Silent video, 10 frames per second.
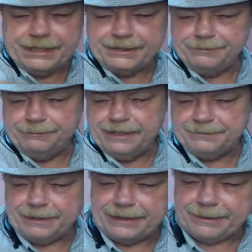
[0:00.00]
actually
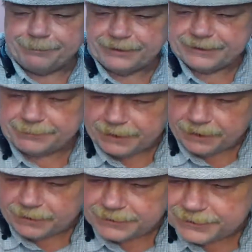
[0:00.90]
reminds me, I need to print some
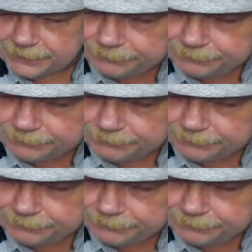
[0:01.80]
cards.